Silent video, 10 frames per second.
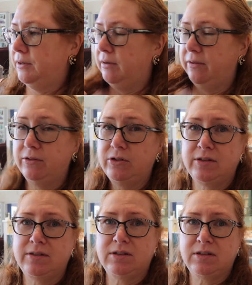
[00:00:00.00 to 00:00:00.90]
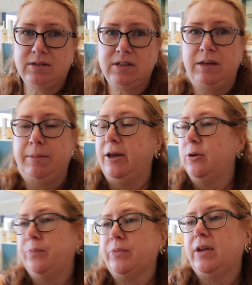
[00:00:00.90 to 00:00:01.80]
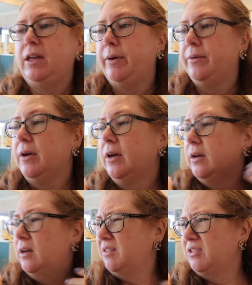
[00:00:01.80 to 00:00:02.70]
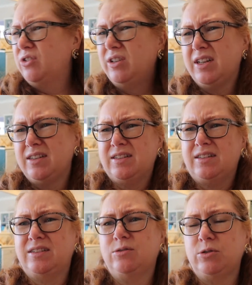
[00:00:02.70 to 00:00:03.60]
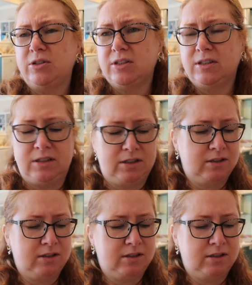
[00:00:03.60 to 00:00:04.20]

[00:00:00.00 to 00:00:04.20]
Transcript: rather than just silly mail. Anyway, I'm going to try and get this sorted.